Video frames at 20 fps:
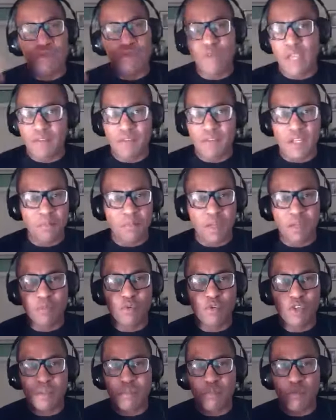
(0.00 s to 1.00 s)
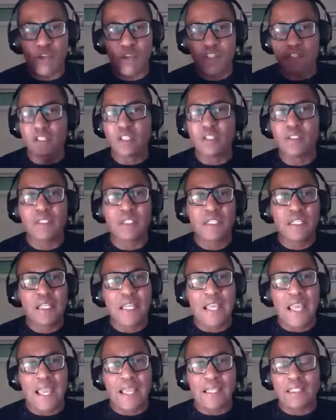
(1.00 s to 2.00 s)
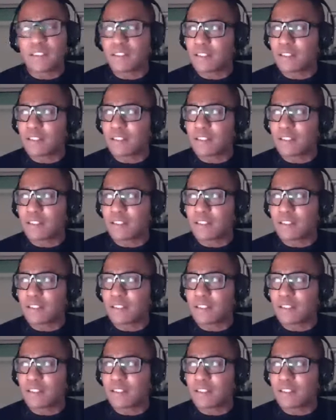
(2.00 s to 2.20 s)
elevated blood pressure, and